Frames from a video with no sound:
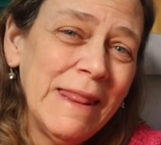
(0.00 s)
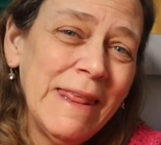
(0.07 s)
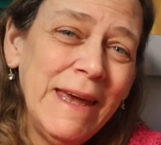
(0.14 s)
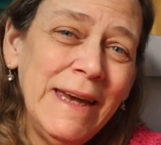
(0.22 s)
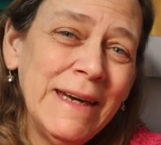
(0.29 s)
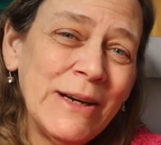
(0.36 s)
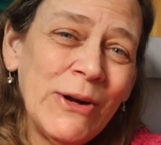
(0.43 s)

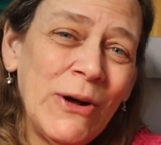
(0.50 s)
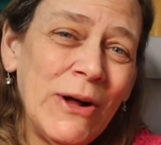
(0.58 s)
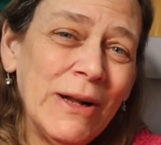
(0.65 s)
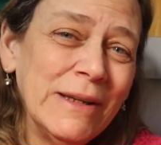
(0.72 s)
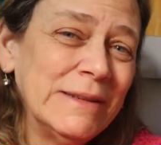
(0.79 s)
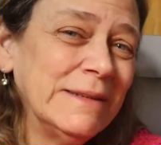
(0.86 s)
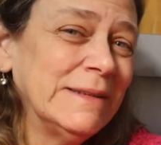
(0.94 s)
they eat it
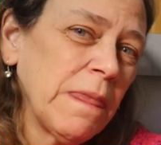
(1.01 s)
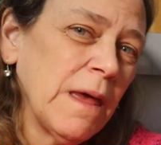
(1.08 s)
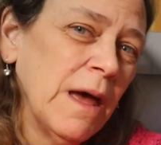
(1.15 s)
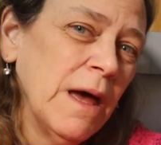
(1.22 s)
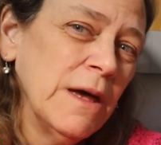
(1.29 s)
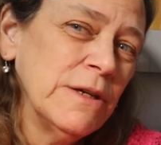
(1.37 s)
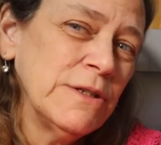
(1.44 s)
all.
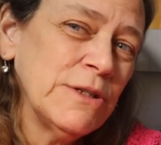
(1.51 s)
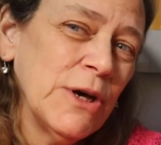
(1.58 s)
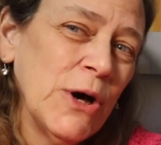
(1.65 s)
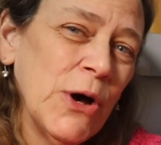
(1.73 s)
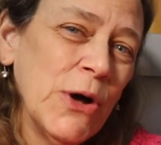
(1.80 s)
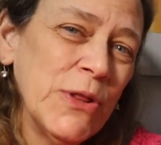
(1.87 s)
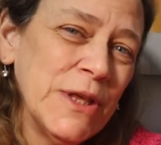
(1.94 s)

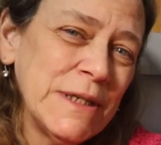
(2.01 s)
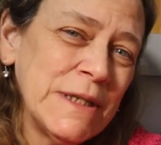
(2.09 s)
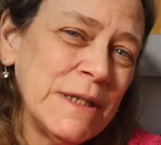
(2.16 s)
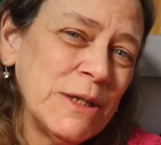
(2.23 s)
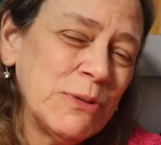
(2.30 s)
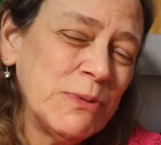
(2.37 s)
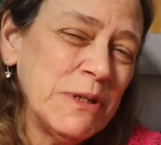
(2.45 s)
So this
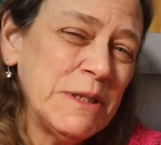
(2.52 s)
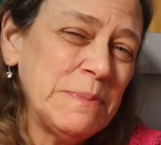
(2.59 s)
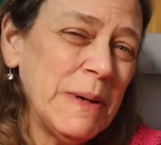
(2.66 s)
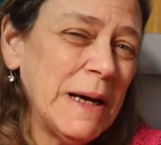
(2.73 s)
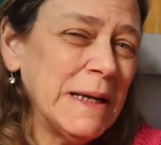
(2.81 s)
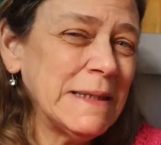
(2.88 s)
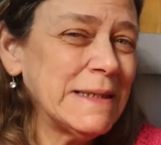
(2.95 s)
is in
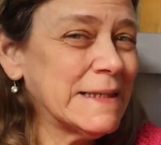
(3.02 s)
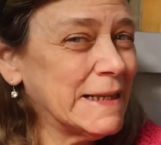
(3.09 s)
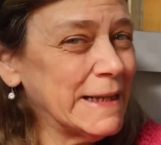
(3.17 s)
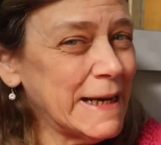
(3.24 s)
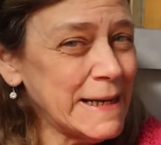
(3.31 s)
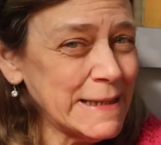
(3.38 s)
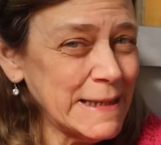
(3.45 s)
response to
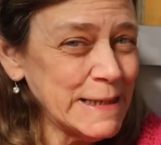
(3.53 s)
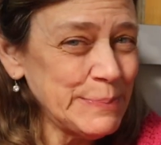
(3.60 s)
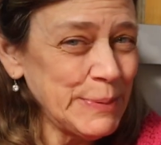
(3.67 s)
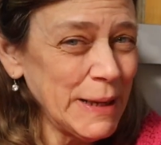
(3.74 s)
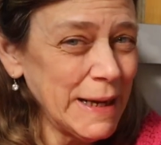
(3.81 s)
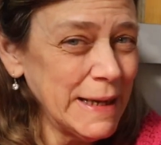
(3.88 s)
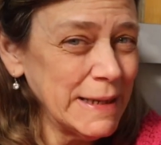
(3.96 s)
Lacey's
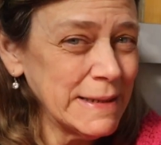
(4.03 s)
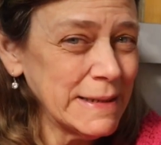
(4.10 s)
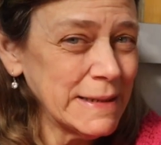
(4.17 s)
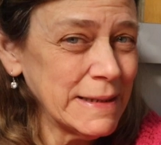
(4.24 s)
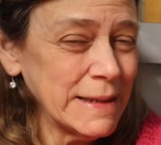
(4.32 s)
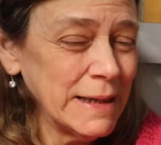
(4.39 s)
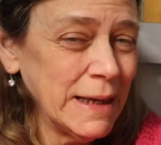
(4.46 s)

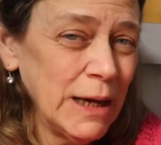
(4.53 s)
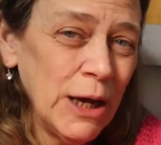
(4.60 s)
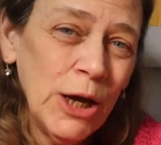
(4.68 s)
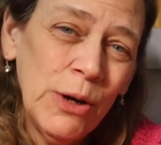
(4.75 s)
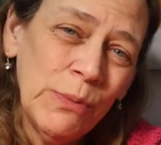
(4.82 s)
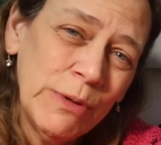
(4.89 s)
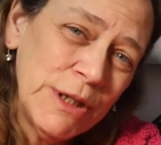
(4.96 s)
Place
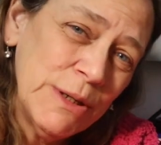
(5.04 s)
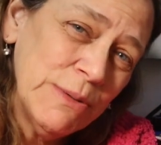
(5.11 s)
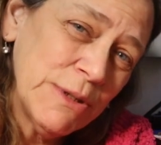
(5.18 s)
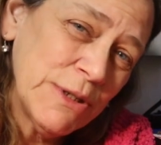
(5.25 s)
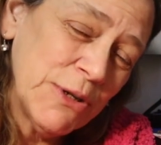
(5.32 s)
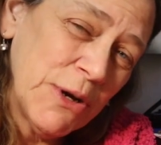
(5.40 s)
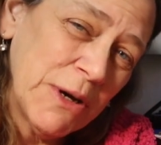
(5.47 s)
when she
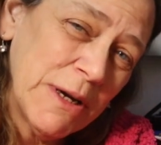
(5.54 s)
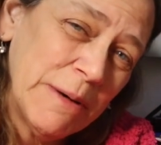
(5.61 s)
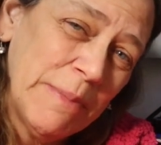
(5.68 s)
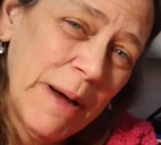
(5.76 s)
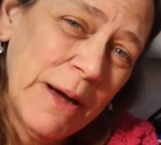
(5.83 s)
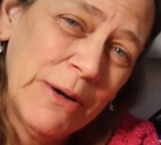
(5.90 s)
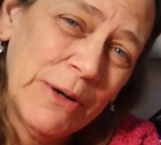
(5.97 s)
was talking
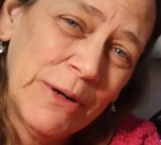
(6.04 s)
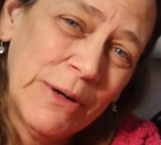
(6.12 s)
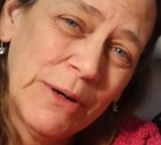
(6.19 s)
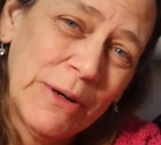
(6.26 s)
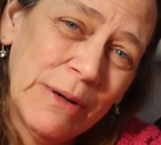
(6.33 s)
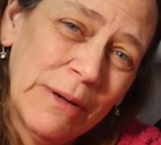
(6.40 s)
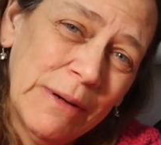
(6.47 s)
about
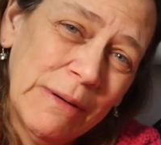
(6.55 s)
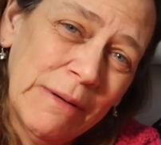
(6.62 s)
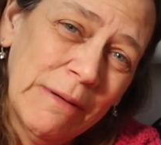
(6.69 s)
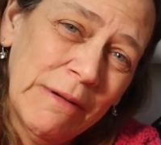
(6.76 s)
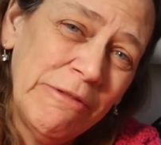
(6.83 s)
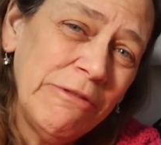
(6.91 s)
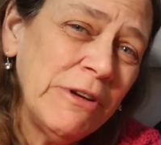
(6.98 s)
her
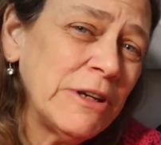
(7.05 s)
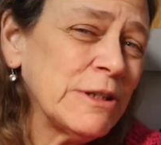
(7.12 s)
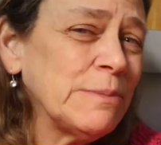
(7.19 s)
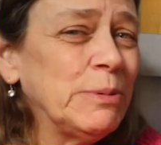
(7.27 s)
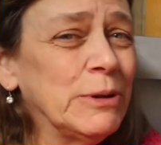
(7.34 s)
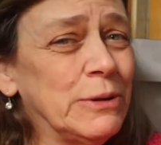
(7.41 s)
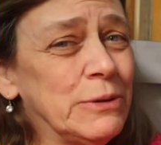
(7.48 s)
fish
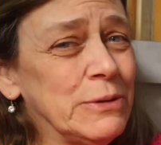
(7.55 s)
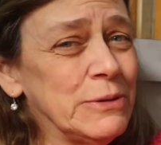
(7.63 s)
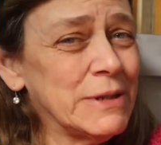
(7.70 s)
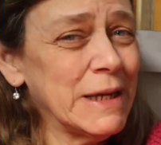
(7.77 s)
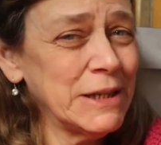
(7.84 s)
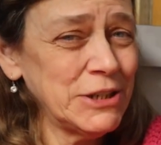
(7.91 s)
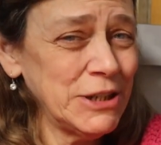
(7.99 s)

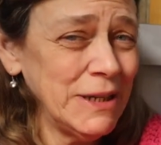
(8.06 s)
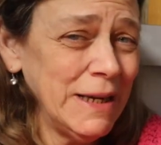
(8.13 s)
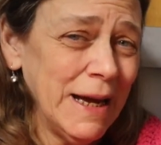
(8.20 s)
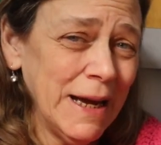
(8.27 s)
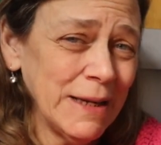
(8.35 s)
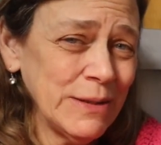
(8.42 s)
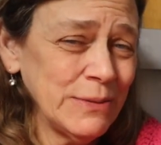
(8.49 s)
blues that she
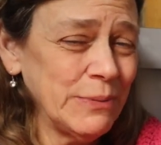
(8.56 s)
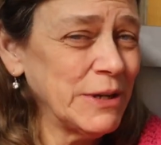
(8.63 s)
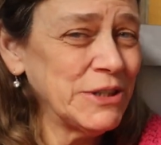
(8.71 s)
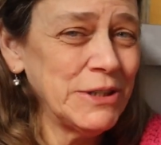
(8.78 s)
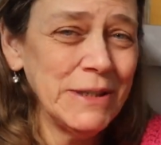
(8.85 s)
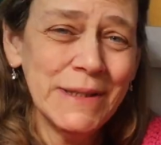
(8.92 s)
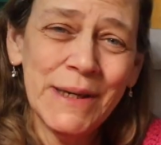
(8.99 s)
gets while
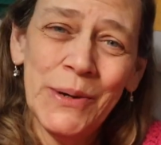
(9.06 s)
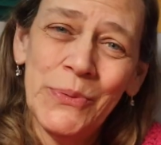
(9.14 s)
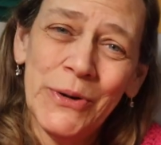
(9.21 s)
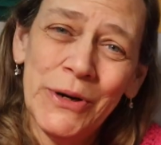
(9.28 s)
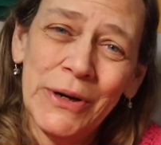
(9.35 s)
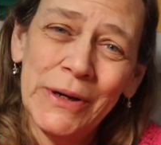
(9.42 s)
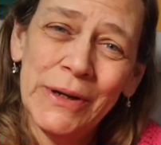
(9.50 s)
she's at
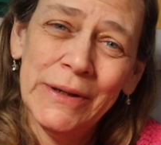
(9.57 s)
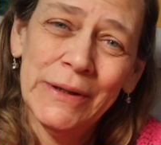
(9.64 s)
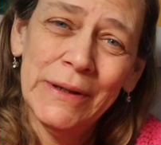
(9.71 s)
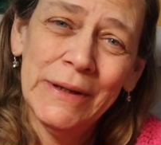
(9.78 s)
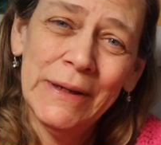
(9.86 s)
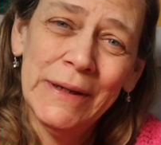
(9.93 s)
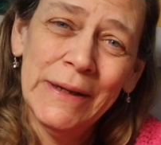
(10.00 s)
work.
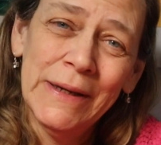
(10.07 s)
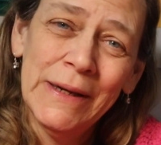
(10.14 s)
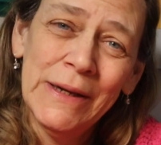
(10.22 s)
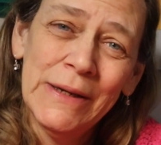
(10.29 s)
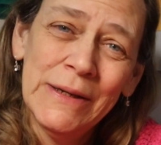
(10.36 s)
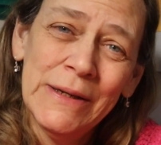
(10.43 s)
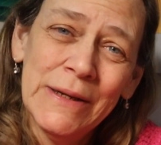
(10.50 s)

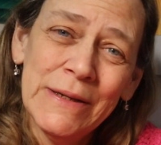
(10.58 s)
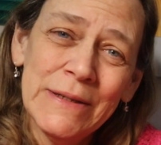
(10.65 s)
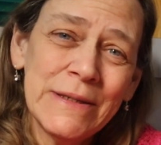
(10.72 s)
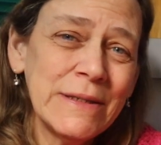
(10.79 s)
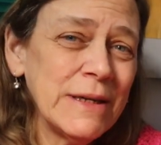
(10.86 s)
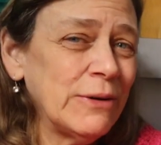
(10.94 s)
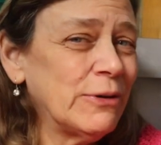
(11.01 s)

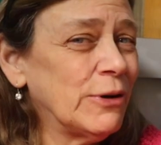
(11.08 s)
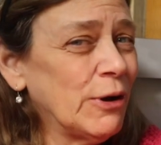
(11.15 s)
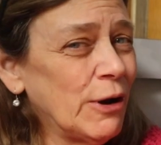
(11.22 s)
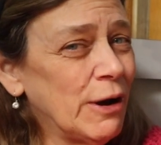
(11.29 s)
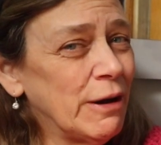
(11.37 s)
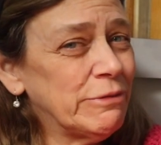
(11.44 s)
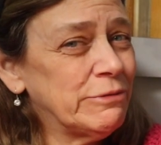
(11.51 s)
Staring
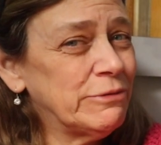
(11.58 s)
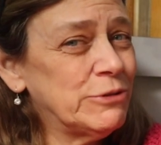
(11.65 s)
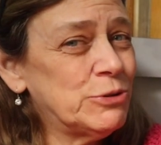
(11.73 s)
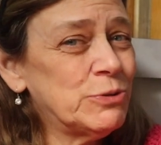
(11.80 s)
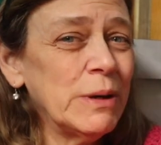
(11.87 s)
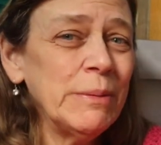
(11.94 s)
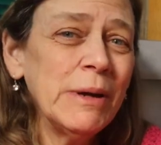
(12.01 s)
off,
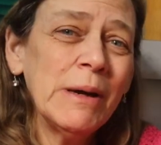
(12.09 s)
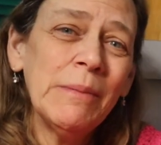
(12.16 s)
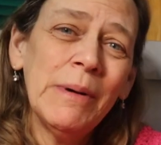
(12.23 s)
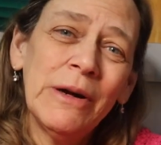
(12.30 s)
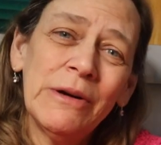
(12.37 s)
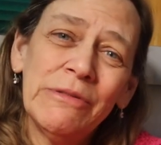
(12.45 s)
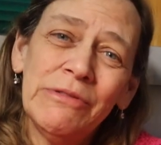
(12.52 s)
dreaming
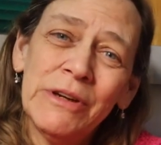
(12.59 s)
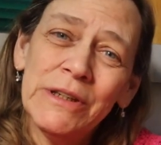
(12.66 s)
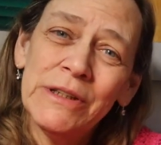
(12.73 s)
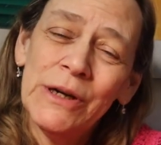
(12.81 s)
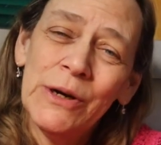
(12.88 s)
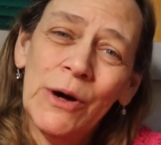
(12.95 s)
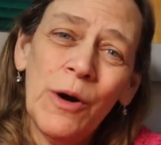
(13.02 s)
about her
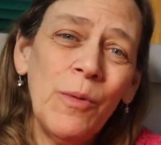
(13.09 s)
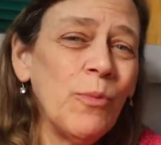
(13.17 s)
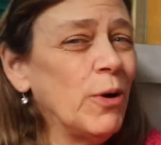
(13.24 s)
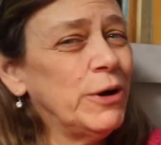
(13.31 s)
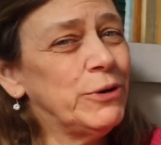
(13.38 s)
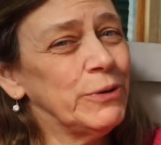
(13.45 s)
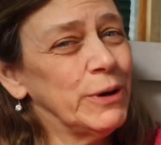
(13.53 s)
fish at home,
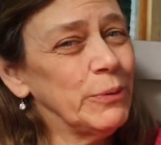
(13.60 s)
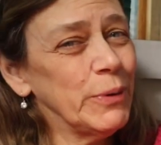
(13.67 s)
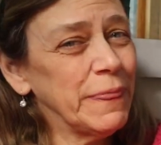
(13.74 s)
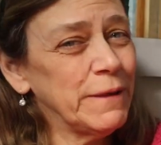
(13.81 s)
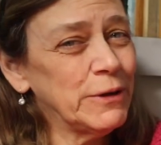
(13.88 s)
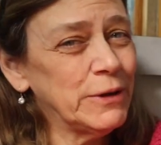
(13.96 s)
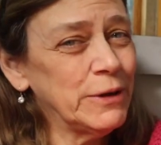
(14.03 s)
wondering
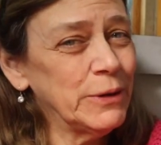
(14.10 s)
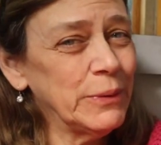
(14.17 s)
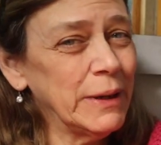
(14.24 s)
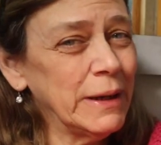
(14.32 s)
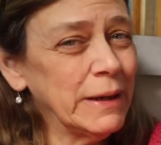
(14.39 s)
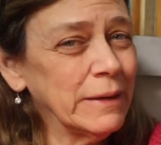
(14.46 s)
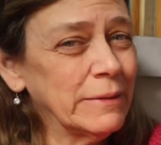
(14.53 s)
what they're
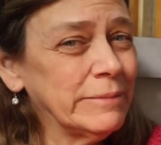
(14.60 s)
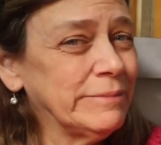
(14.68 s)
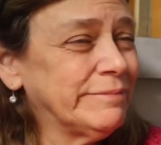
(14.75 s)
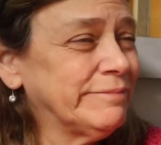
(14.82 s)
doing.